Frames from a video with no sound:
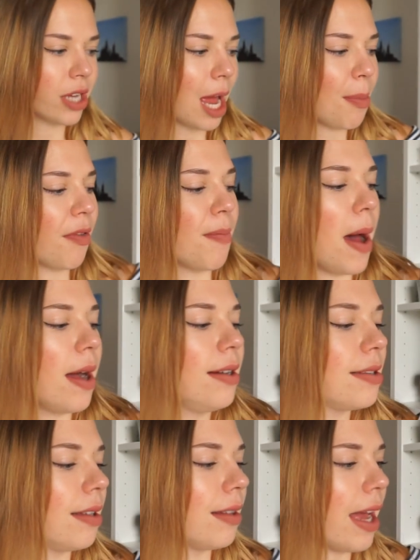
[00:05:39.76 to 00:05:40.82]
type of
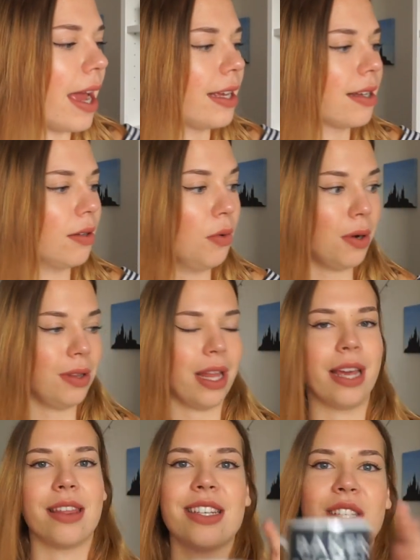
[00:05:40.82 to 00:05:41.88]
mugs, like, ooh,
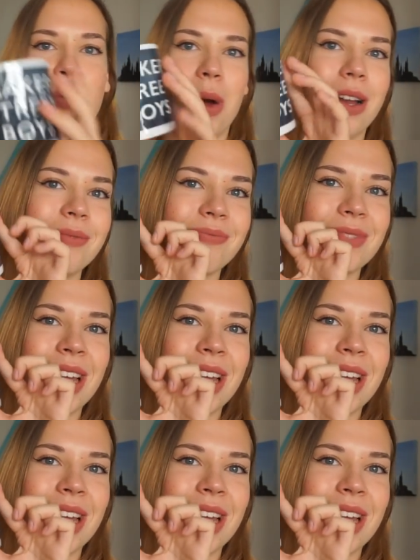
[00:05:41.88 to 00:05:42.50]
like this one,